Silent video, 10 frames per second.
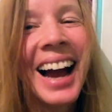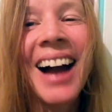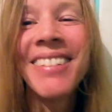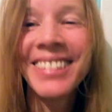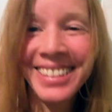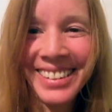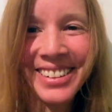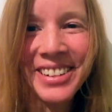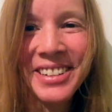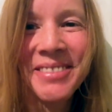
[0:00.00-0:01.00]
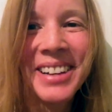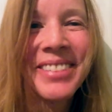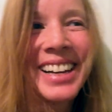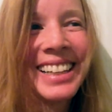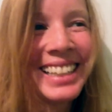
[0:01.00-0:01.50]
I'm gonna show you my
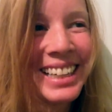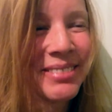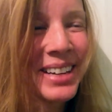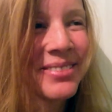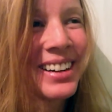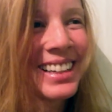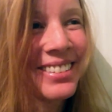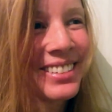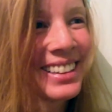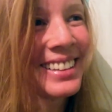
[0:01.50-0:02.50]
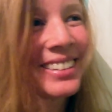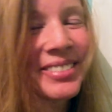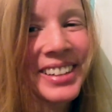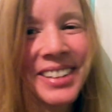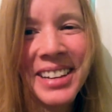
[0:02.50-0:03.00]
belly and my body, but
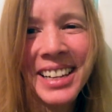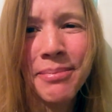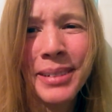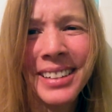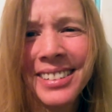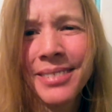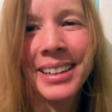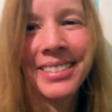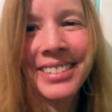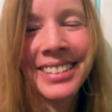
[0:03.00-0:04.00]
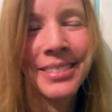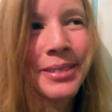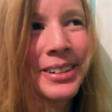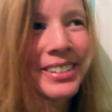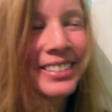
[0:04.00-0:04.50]
I'm gonna make a picture maybe
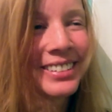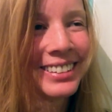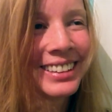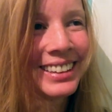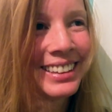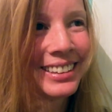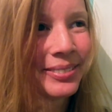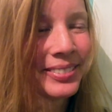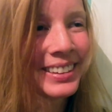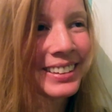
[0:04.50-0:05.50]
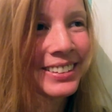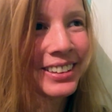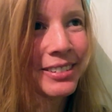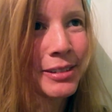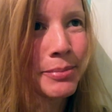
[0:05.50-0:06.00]
tomorrow, um, so
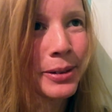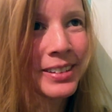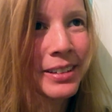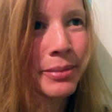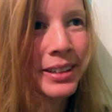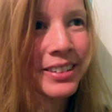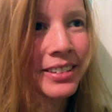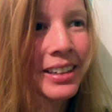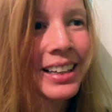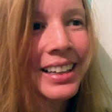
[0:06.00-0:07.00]
I will post a picture.